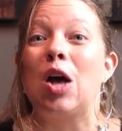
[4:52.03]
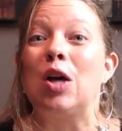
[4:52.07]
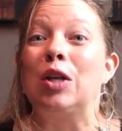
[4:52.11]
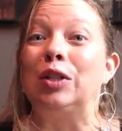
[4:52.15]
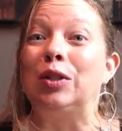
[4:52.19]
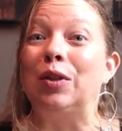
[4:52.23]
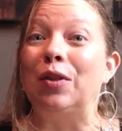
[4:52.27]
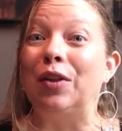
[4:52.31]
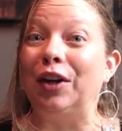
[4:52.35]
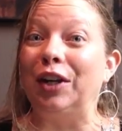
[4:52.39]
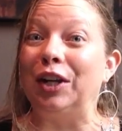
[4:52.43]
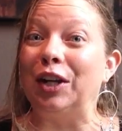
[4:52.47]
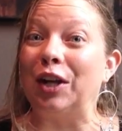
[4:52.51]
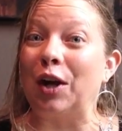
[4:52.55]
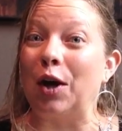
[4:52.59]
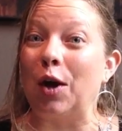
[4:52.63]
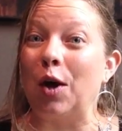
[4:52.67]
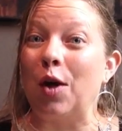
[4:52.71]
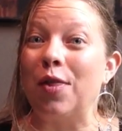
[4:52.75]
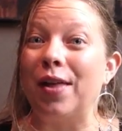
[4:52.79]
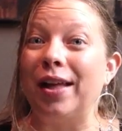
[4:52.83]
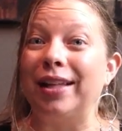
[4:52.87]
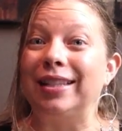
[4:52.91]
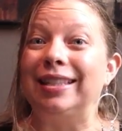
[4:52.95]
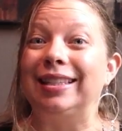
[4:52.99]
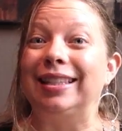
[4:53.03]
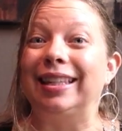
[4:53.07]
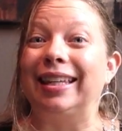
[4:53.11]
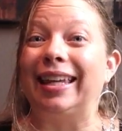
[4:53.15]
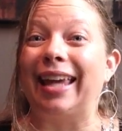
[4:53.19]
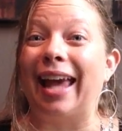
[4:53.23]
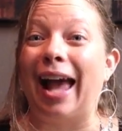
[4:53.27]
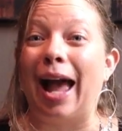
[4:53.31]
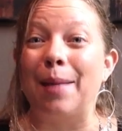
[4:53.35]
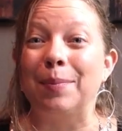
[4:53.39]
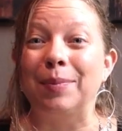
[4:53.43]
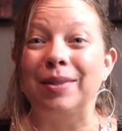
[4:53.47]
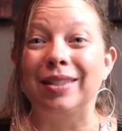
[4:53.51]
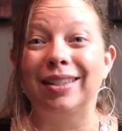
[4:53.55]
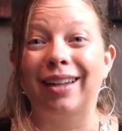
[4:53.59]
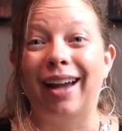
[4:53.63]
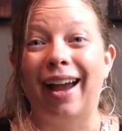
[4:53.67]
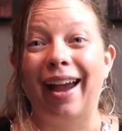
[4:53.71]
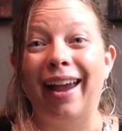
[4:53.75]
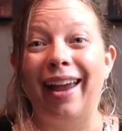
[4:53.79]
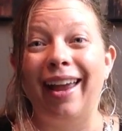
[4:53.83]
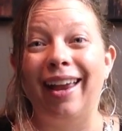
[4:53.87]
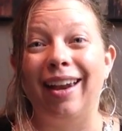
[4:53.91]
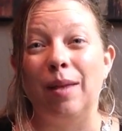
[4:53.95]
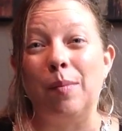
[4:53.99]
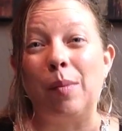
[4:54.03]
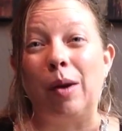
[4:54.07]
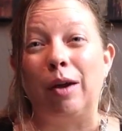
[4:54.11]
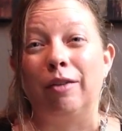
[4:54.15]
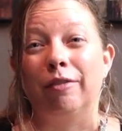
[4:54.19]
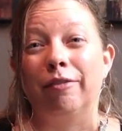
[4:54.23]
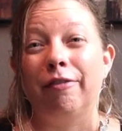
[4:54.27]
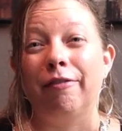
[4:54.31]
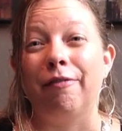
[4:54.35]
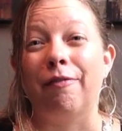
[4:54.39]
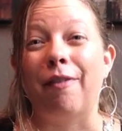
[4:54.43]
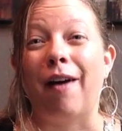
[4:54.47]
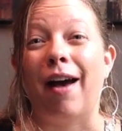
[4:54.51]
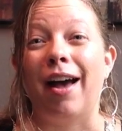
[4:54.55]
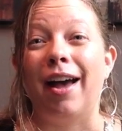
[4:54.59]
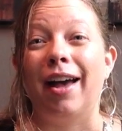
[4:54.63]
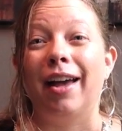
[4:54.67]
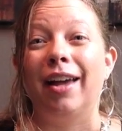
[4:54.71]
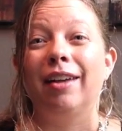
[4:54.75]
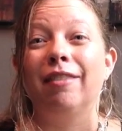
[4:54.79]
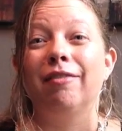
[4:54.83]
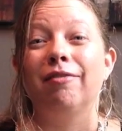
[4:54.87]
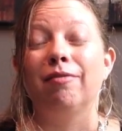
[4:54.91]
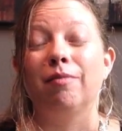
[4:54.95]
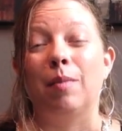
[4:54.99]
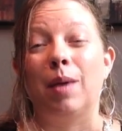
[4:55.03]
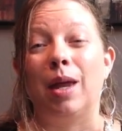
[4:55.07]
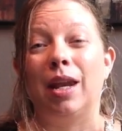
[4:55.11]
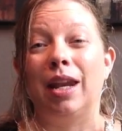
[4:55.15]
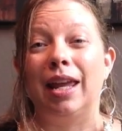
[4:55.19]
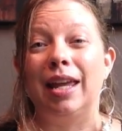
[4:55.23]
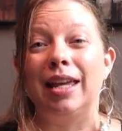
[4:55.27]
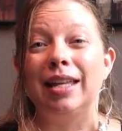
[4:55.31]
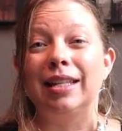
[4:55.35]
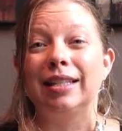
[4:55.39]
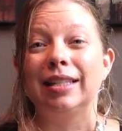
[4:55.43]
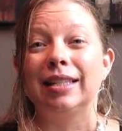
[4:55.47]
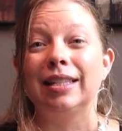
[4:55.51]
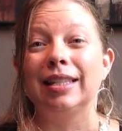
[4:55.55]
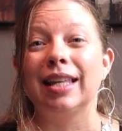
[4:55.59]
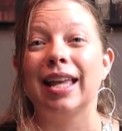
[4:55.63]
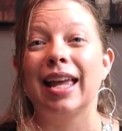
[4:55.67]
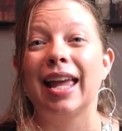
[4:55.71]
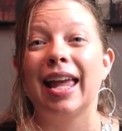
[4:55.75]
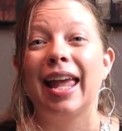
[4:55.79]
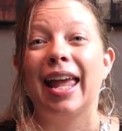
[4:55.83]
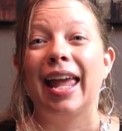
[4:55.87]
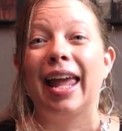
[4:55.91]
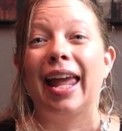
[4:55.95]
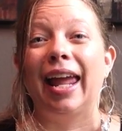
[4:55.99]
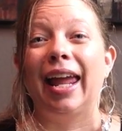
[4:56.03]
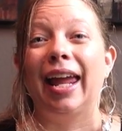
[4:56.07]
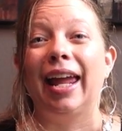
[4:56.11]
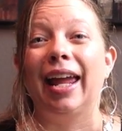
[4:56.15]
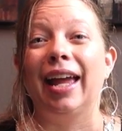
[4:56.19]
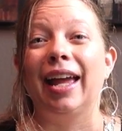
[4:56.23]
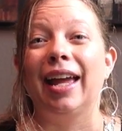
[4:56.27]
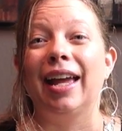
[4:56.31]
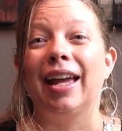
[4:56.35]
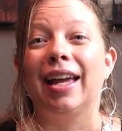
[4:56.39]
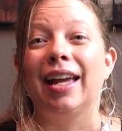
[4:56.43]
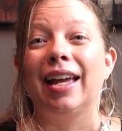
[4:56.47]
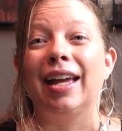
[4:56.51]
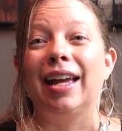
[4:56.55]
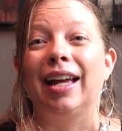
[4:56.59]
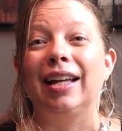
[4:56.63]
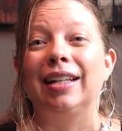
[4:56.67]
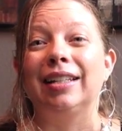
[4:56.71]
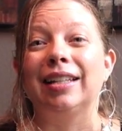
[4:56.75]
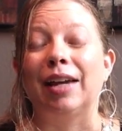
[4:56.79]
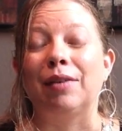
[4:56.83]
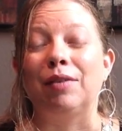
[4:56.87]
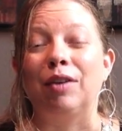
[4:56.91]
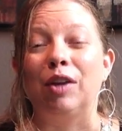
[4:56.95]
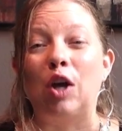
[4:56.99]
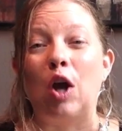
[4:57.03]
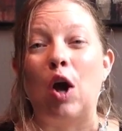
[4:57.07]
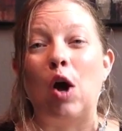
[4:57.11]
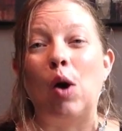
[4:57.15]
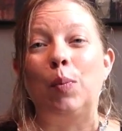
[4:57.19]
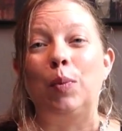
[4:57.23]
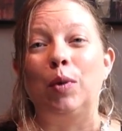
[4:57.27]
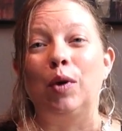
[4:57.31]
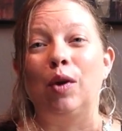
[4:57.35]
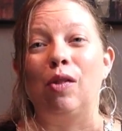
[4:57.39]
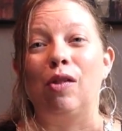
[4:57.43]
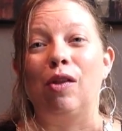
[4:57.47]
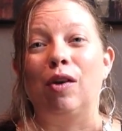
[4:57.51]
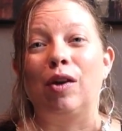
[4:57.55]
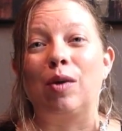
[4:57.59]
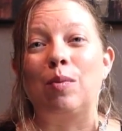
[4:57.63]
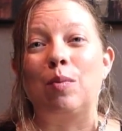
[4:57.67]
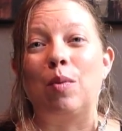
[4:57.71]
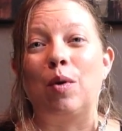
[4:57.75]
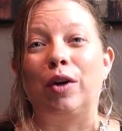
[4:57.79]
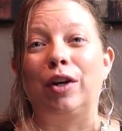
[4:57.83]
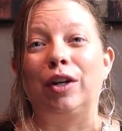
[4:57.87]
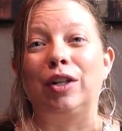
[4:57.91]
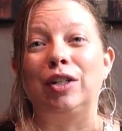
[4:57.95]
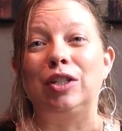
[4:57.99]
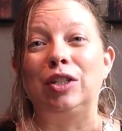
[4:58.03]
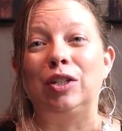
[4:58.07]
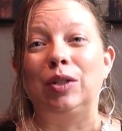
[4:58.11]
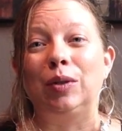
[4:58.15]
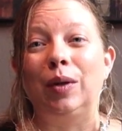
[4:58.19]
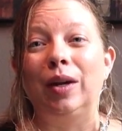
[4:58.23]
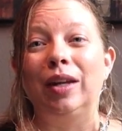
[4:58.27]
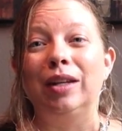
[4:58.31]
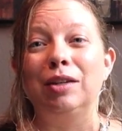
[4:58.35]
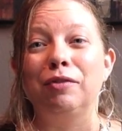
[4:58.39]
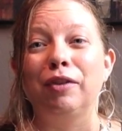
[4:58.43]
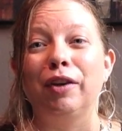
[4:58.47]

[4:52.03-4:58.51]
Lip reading: So there you go, that's the GAPS diet in about 5 minutes. and I really hope you'll look more into it.